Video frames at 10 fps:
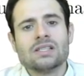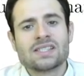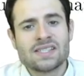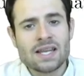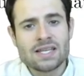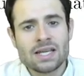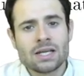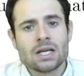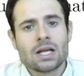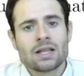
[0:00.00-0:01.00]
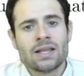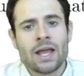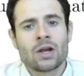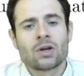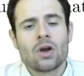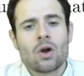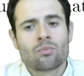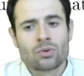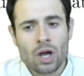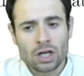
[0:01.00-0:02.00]
sending their
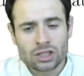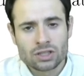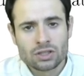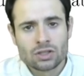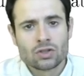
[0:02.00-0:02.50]
production